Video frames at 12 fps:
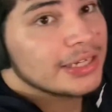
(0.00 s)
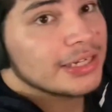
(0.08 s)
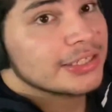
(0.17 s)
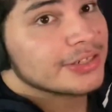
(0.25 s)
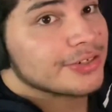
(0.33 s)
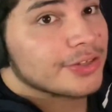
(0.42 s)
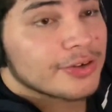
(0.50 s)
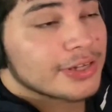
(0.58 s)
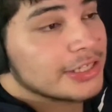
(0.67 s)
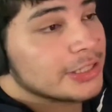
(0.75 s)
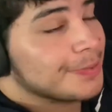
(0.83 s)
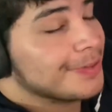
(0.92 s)
So if you don't get
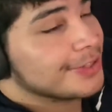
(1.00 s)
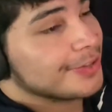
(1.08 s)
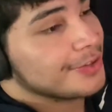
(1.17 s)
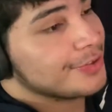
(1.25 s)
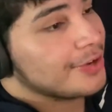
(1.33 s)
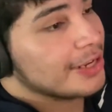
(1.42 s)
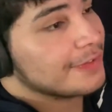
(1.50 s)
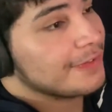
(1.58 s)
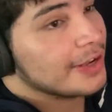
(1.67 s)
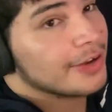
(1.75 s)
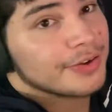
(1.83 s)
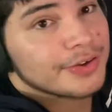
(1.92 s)
inspired on this reaction
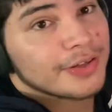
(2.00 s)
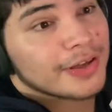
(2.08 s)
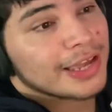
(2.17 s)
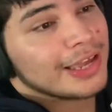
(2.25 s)
video. Okay